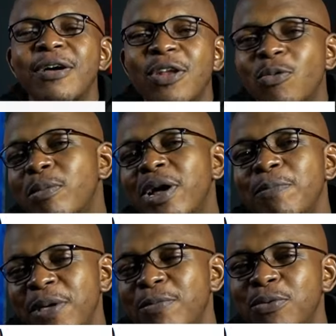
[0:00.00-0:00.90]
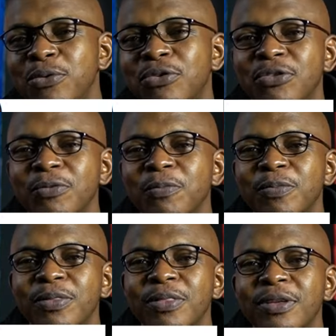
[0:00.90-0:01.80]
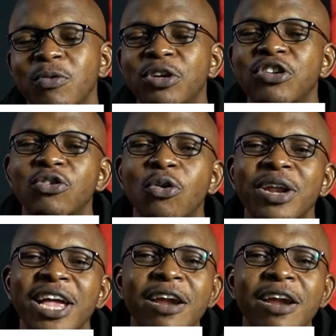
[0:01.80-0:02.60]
the one by Beeples, which is called